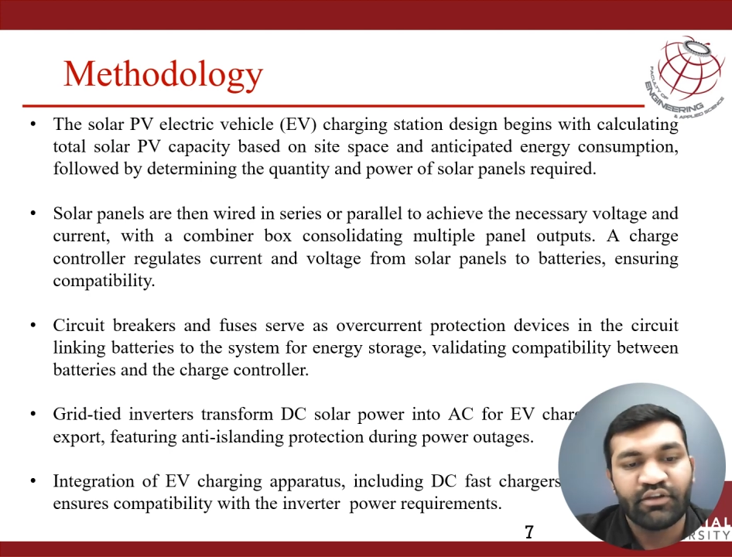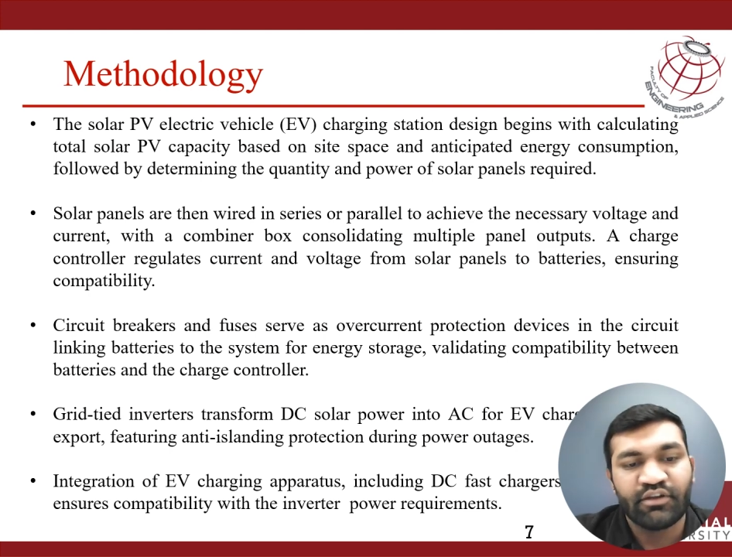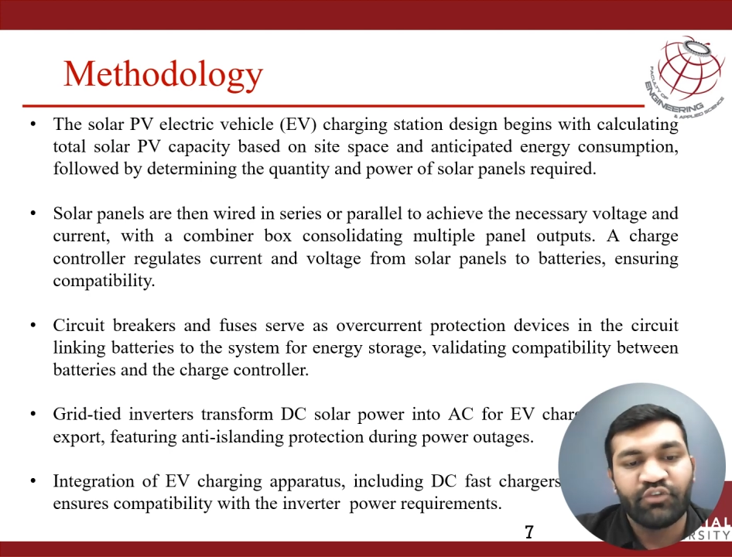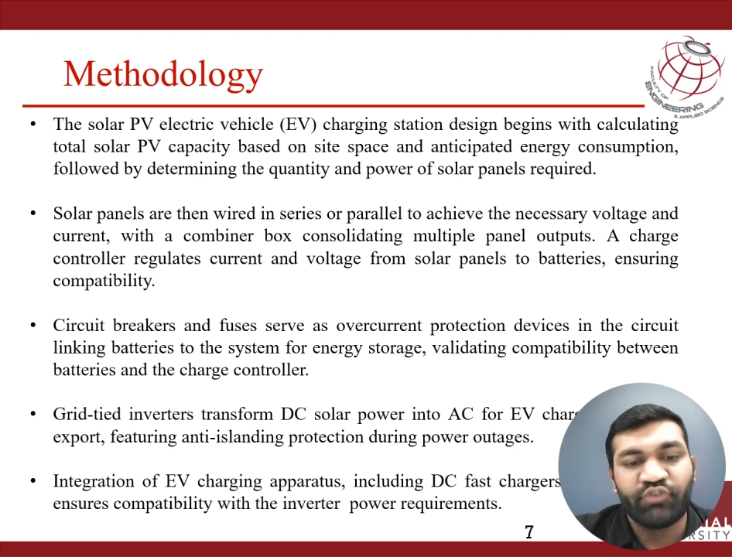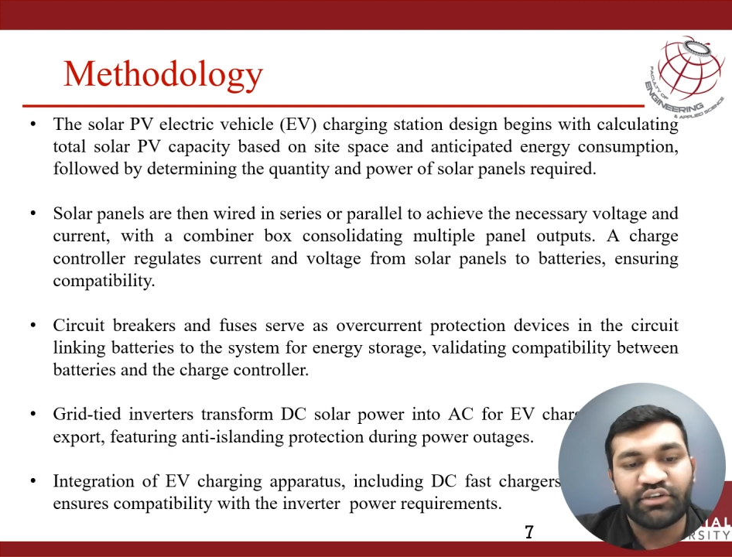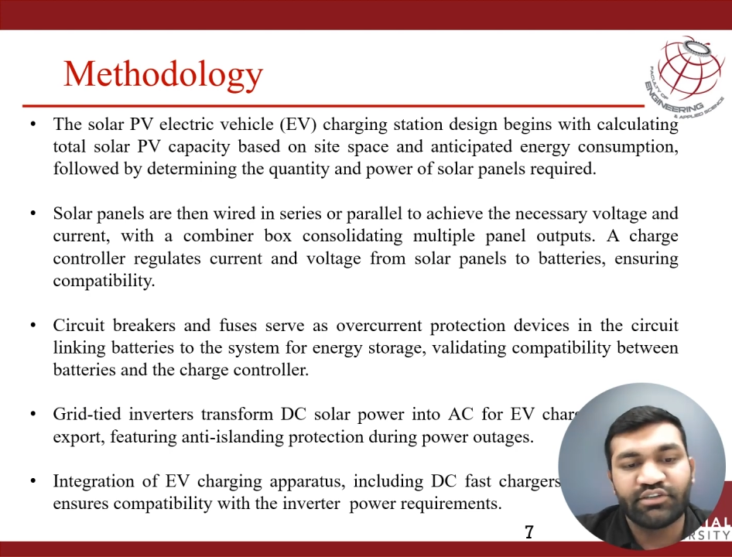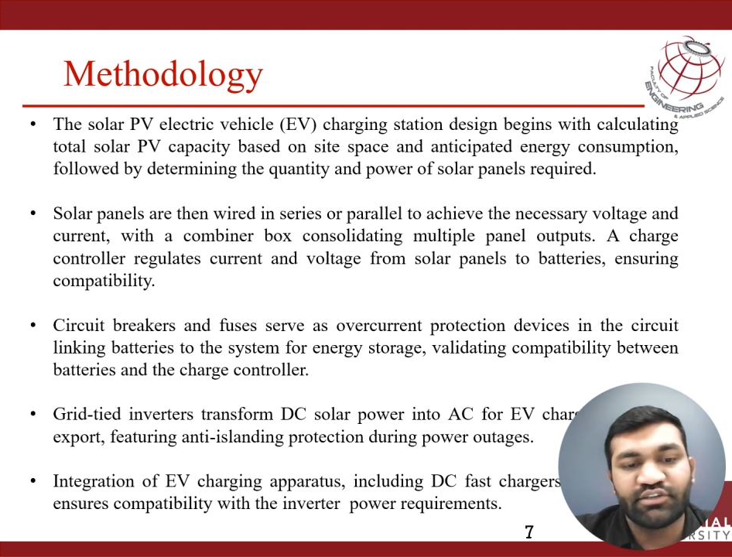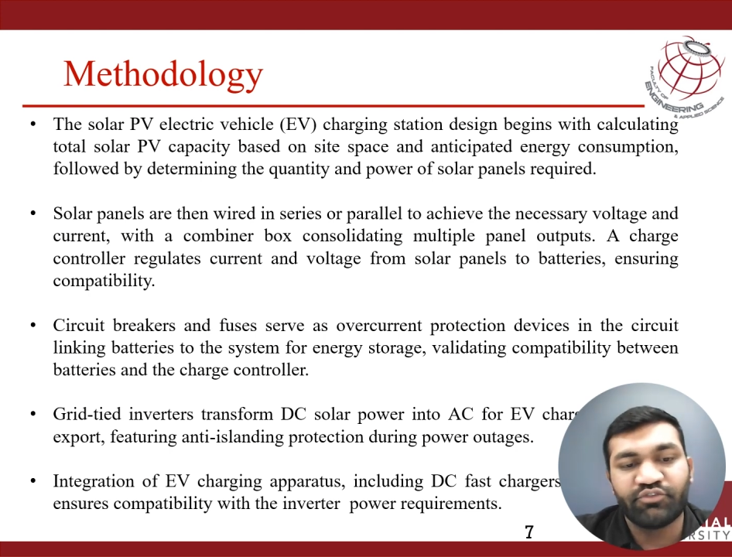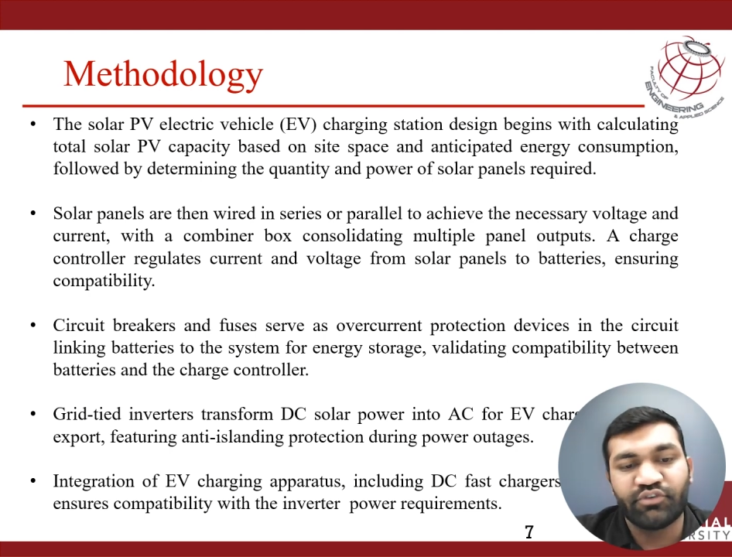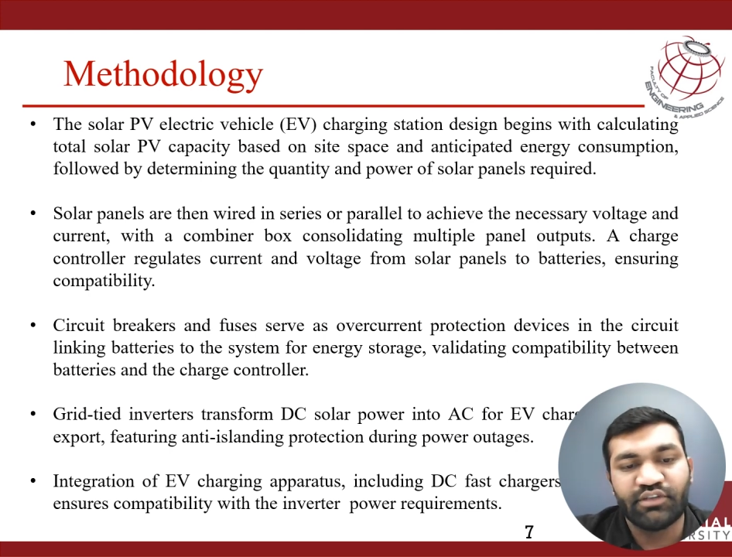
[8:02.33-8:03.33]
Function
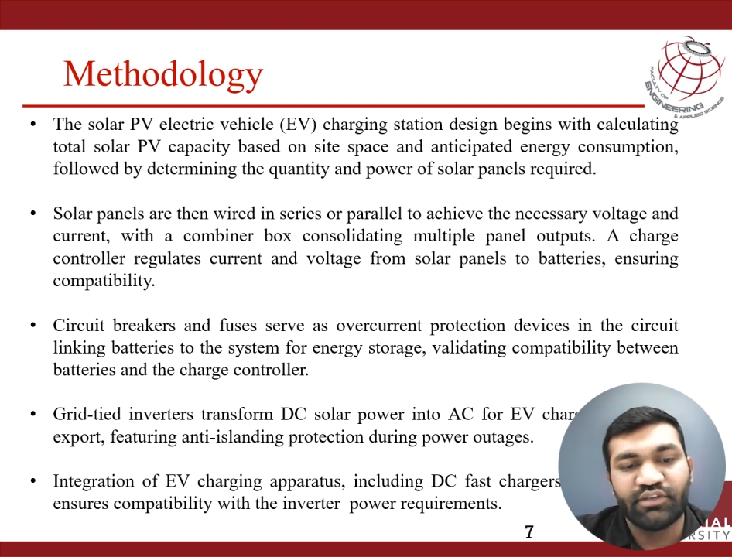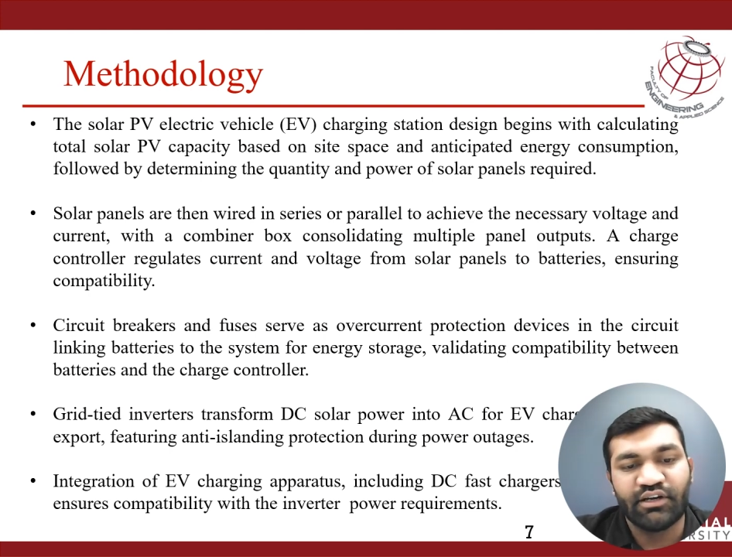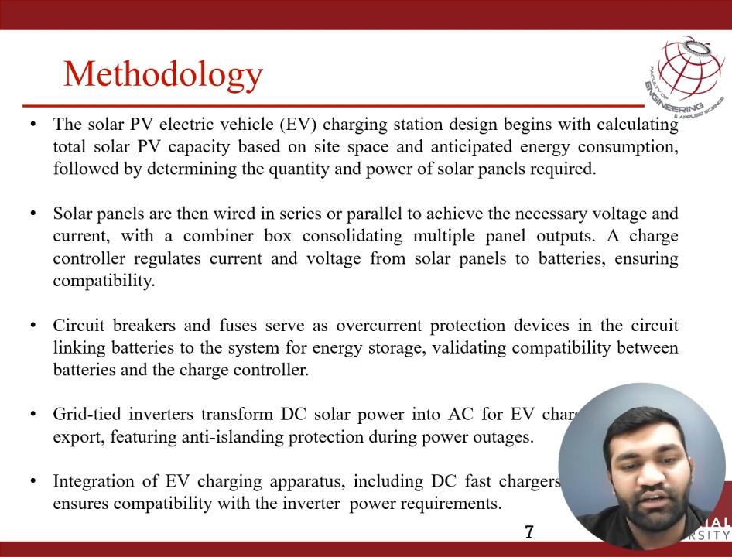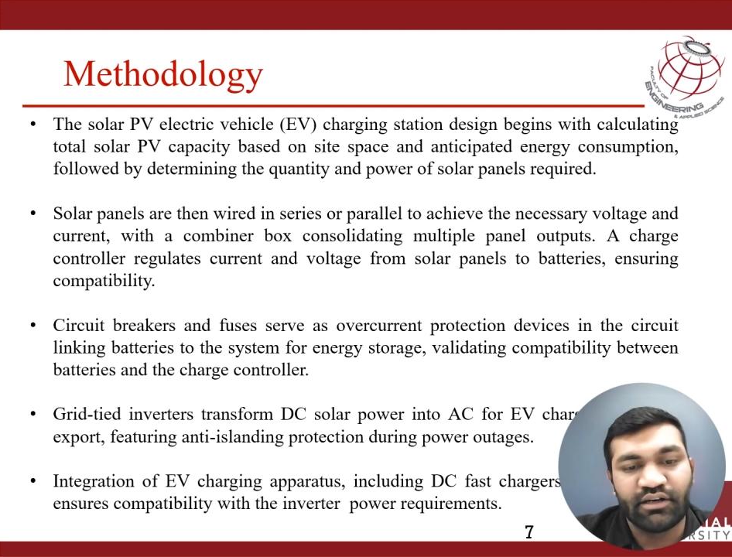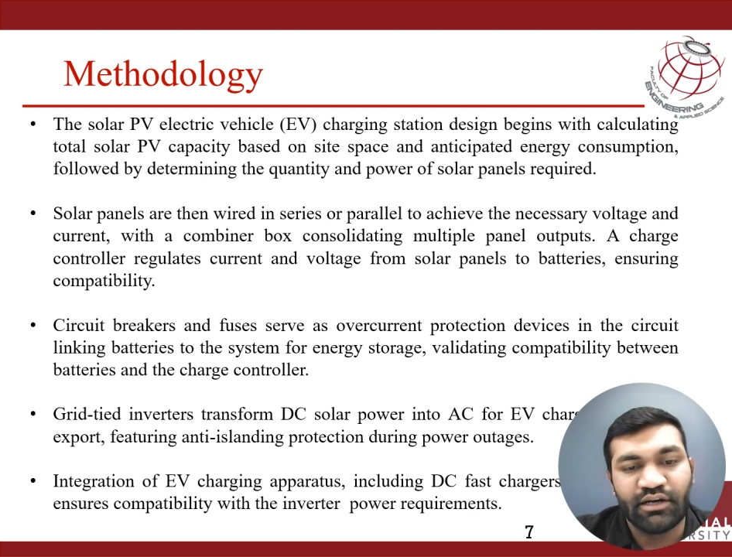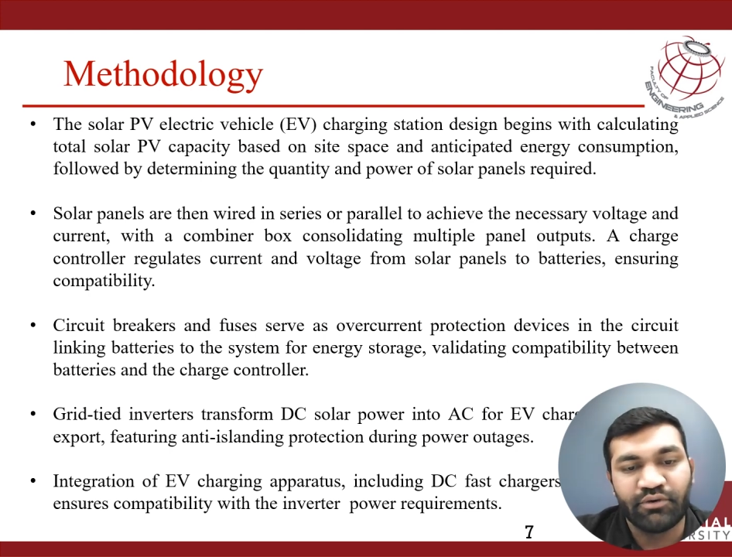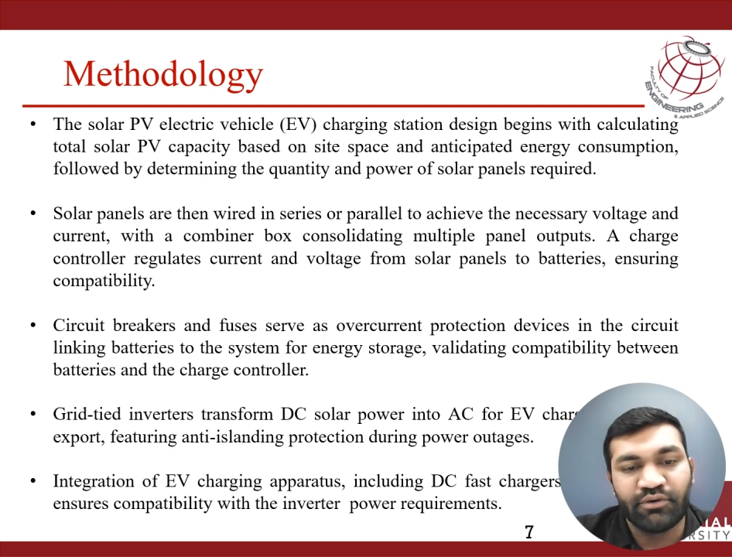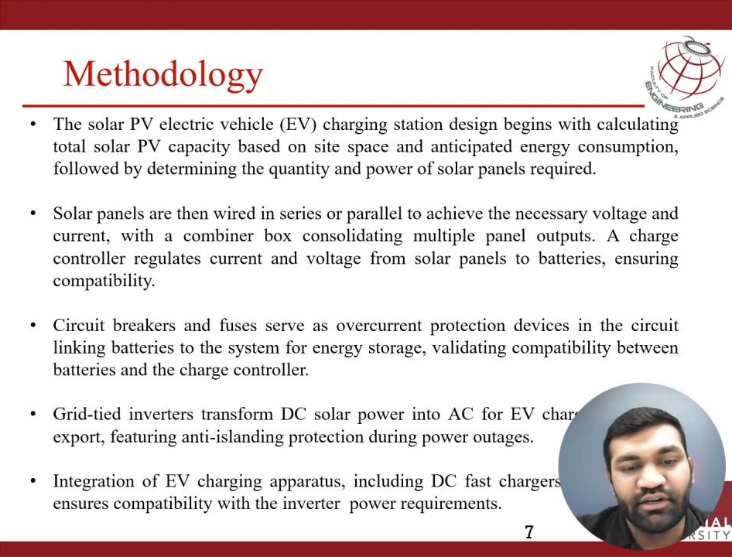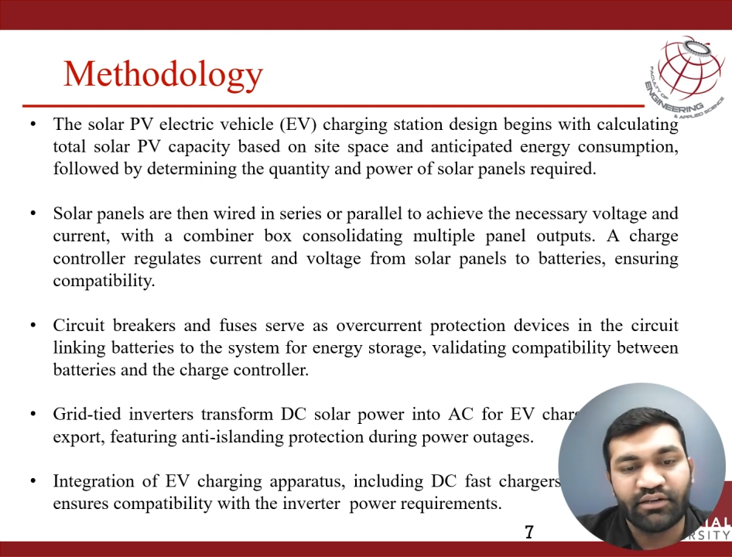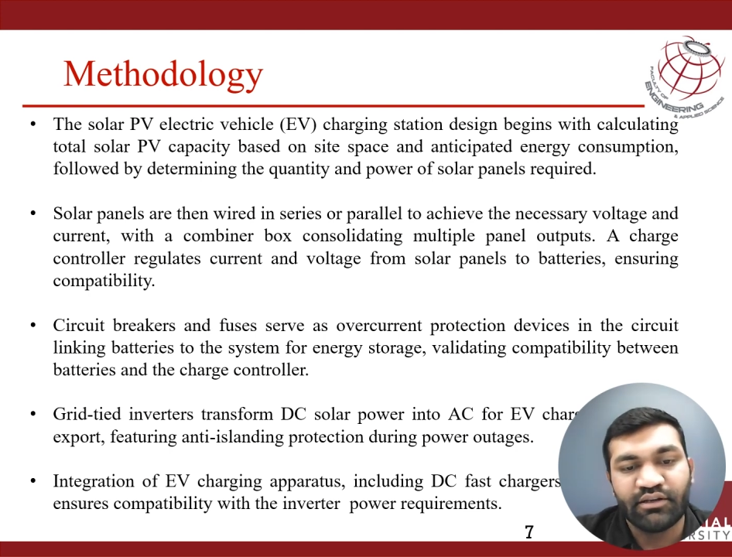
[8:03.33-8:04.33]
for the converter